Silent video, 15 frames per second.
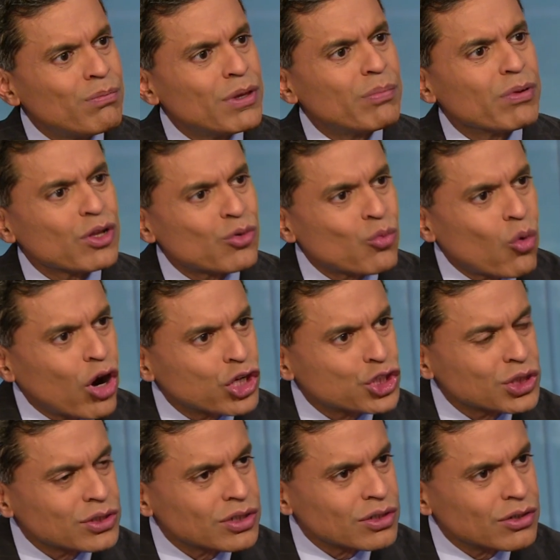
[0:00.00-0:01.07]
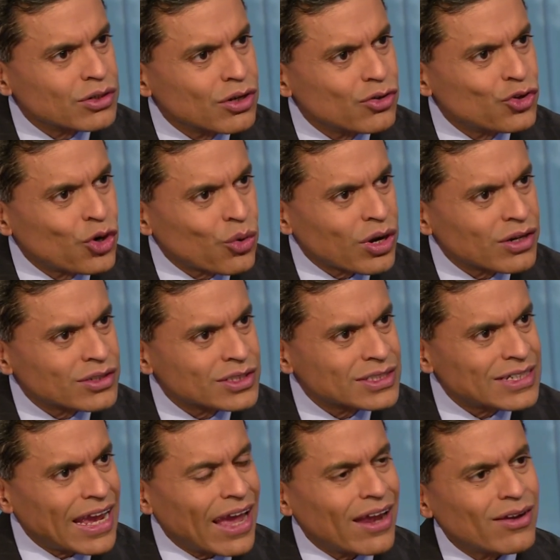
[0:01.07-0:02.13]
people in Washington don't
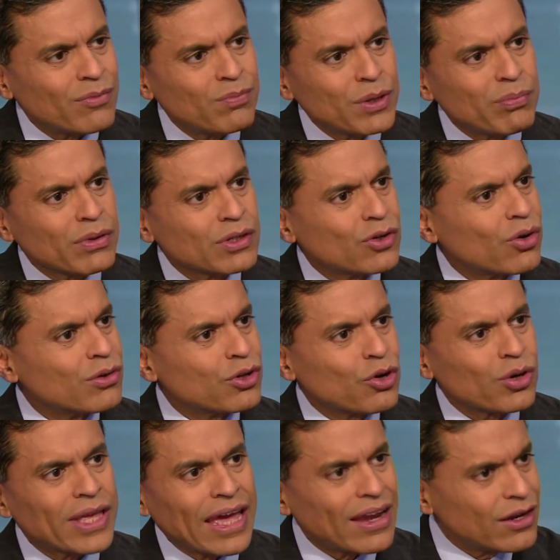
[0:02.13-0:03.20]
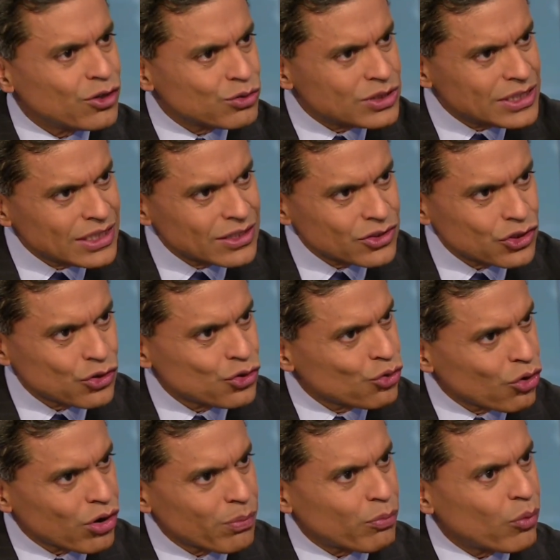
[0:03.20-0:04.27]
understand. People right. don't, you know, get, and you see this in
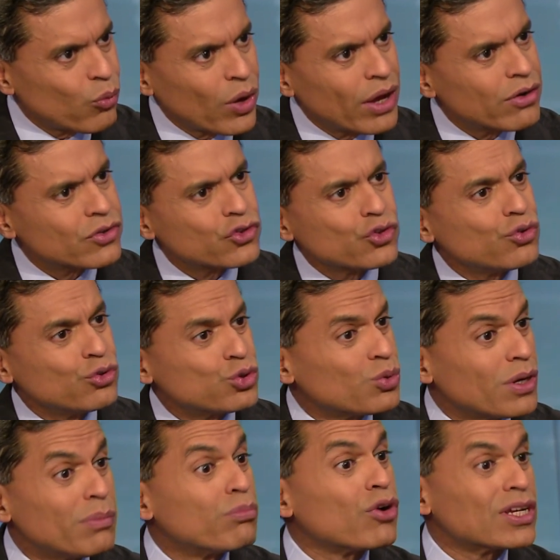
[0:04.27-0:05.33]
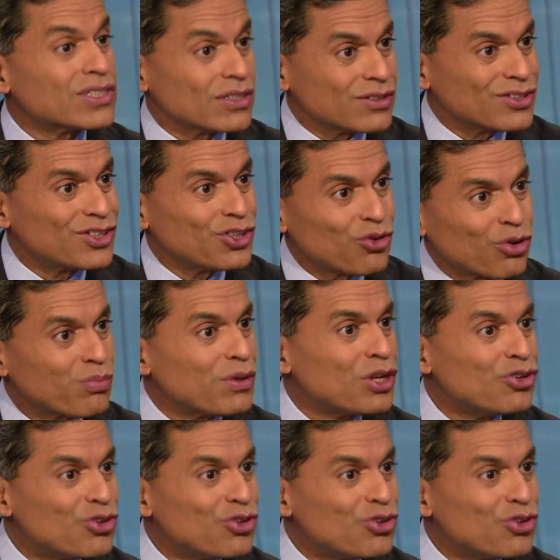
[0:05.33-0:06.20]
Europe where it's usually Brussels, the European